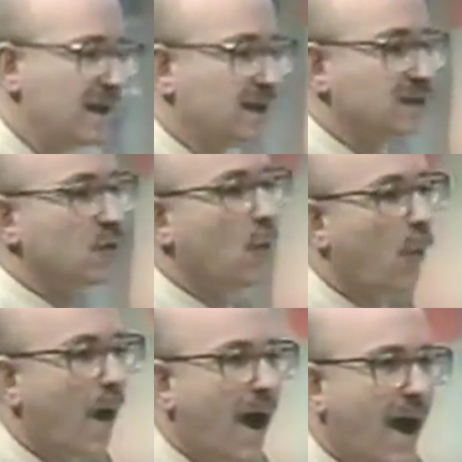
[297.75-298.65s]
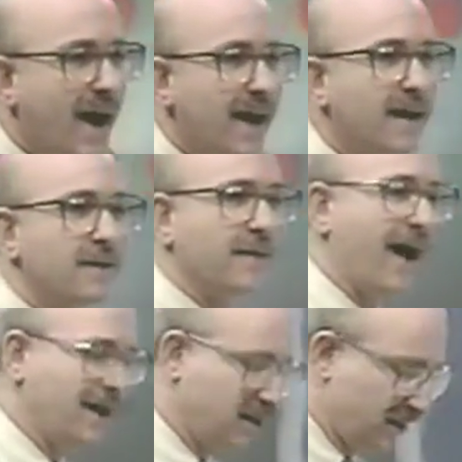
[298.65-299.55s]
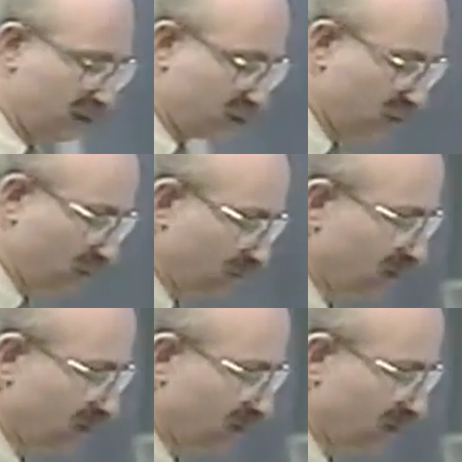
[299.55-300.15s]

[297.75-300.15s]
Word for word: is why that's true.